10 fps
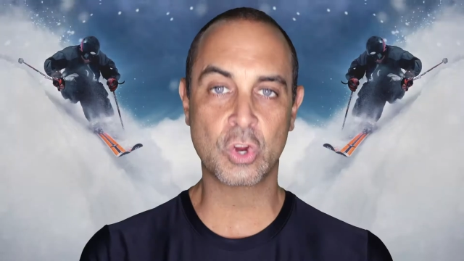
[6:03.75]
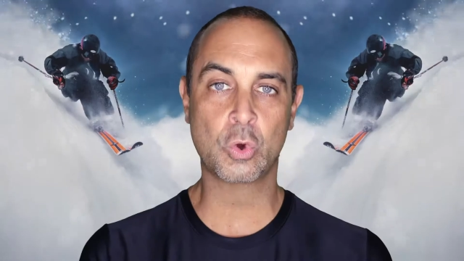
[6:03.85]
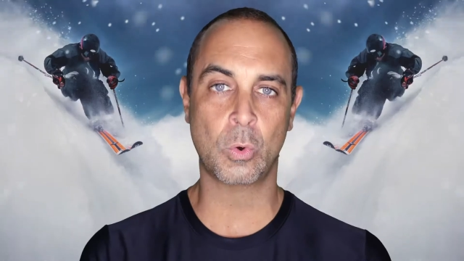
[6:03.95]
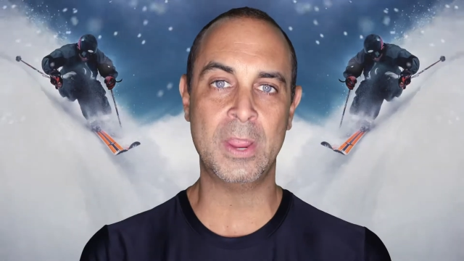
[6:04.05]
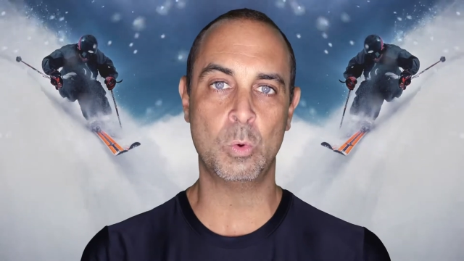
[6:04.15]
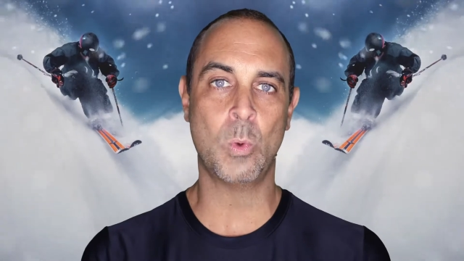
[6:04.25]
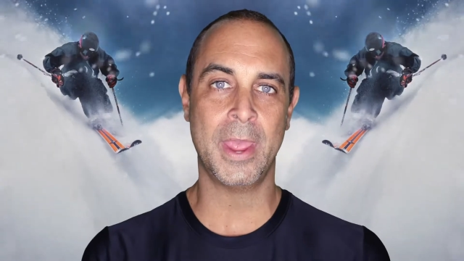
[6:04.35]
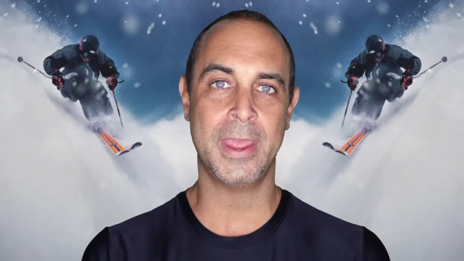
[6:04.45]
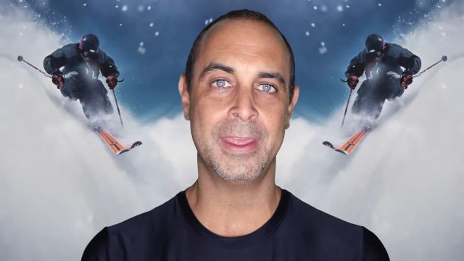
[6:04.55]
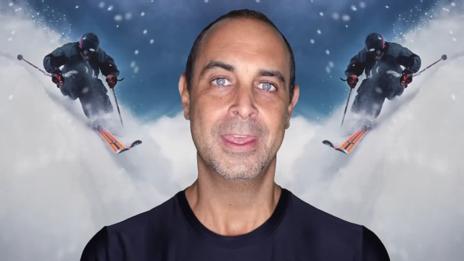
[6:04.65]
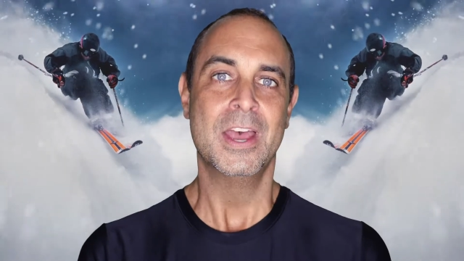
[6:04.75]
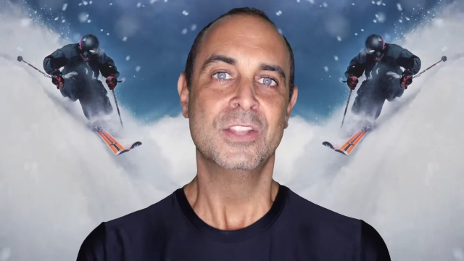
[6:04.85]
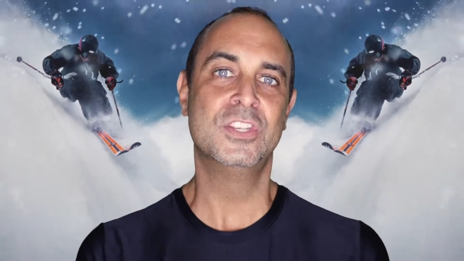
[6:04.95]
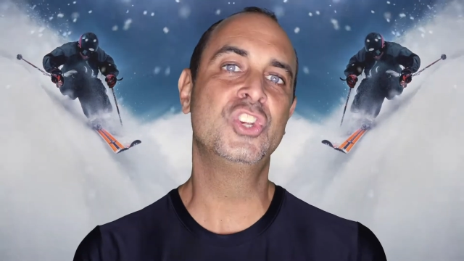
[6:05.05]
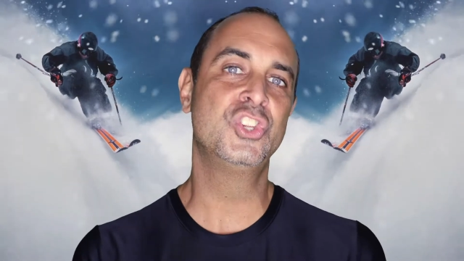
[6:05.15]
a great way
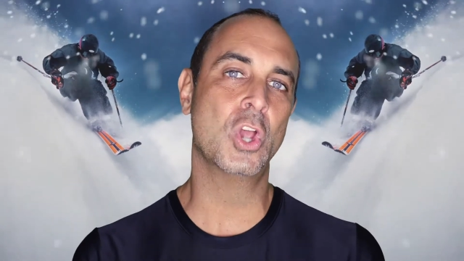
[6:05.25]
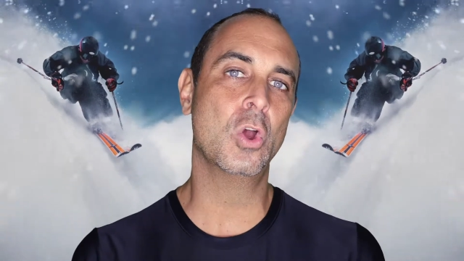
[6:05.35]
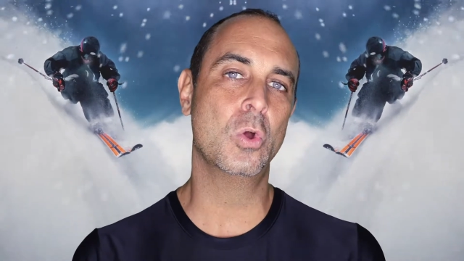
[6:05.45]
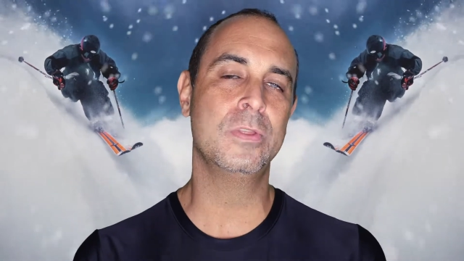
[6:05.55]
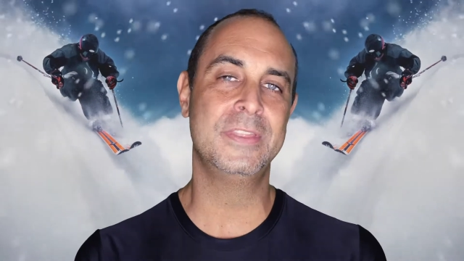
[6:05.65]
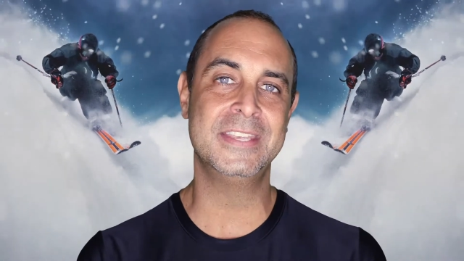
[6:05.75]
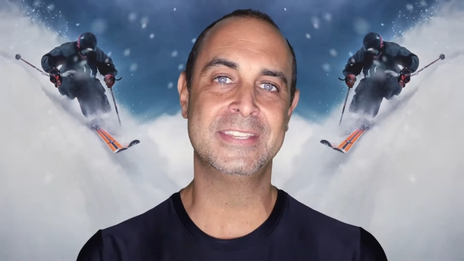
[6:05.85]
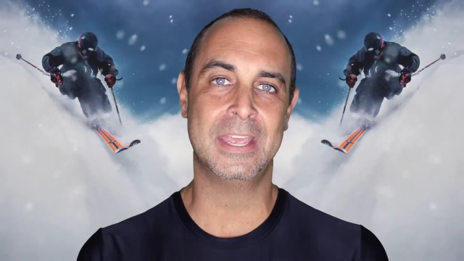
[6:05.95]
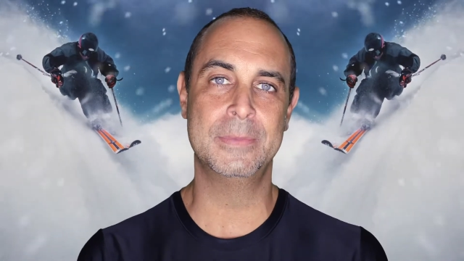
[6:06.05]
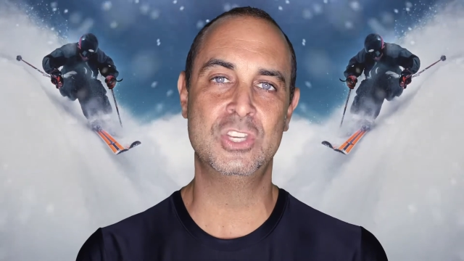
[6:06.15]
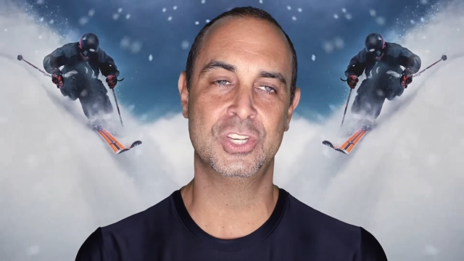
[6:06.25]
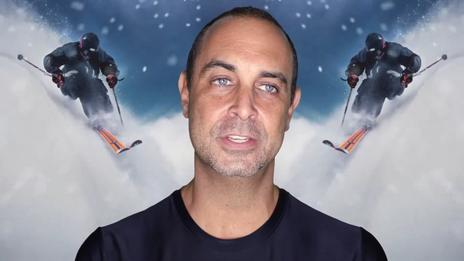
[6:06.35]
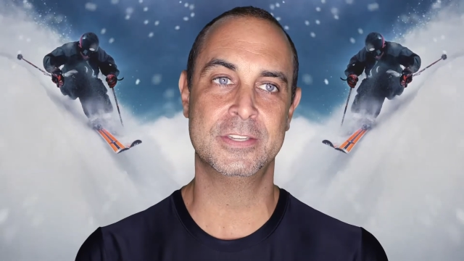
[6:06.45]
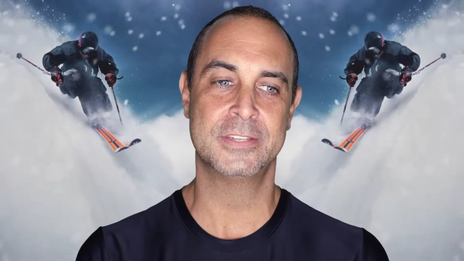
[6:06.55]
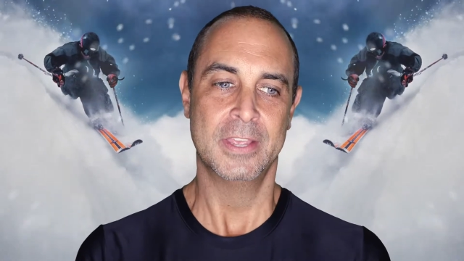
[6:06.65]
to show these
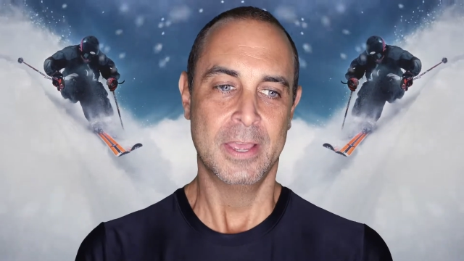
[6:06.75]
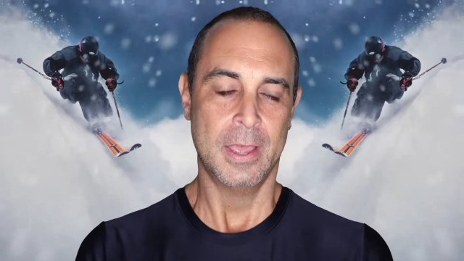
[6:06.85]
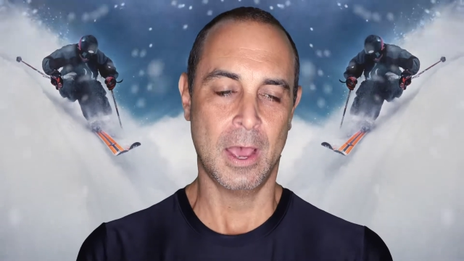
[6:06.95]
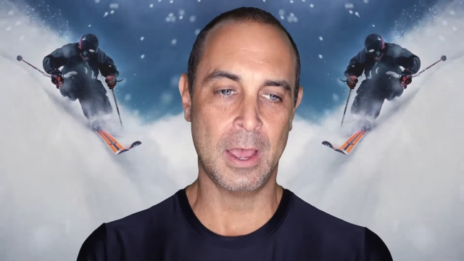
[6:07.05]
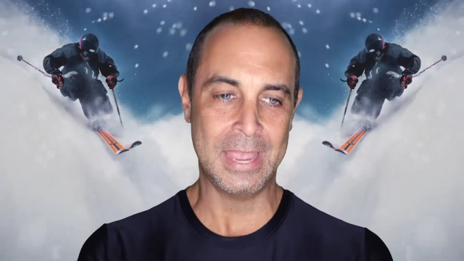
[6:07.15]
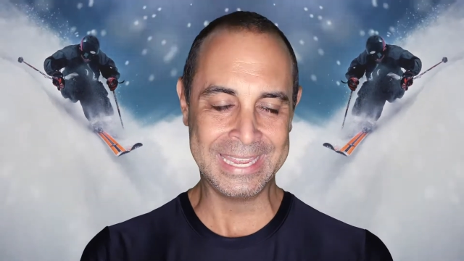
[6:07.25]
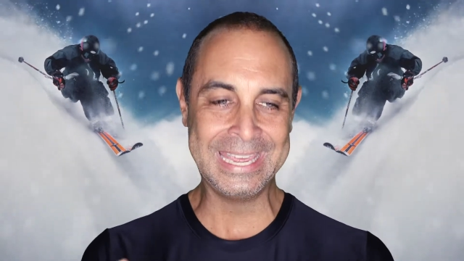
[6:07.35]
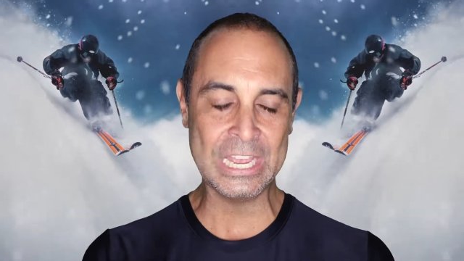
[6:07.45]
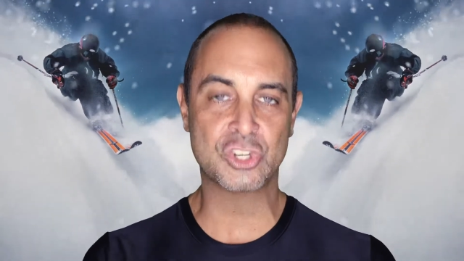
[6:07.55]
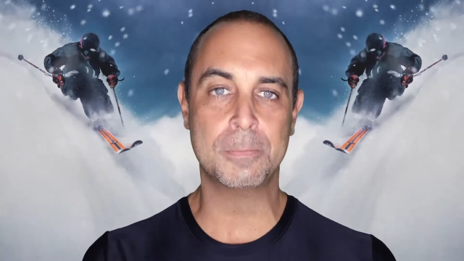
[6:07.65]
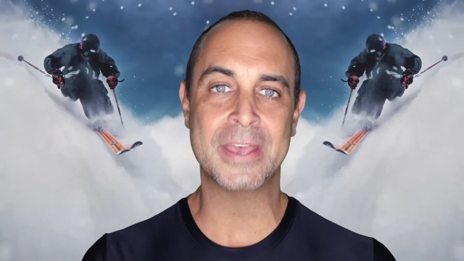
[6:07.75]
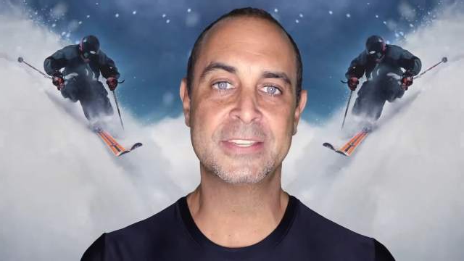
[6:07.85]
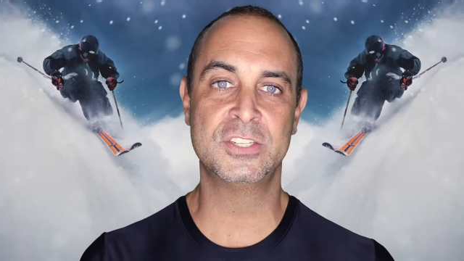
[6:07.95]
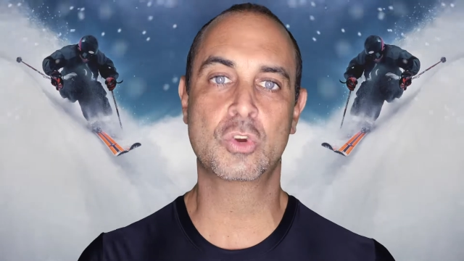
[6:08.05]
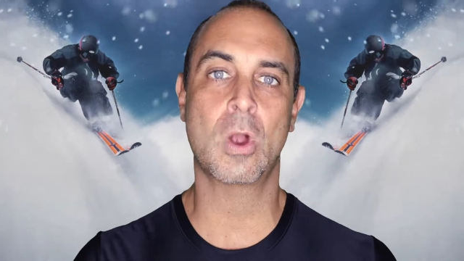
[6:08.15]
images and get your
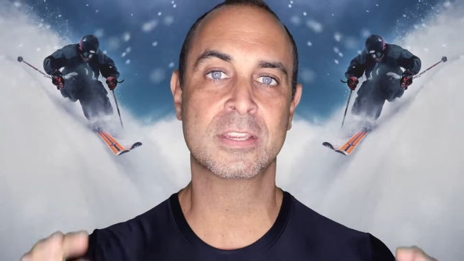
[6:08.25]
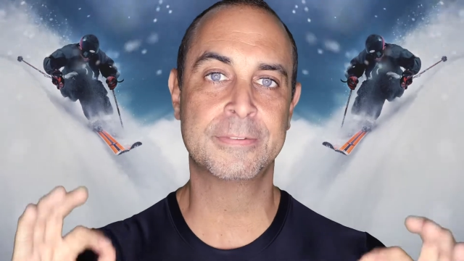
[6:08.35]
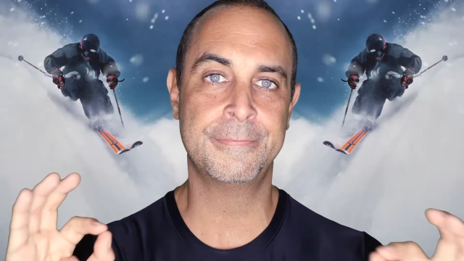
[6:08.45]
message across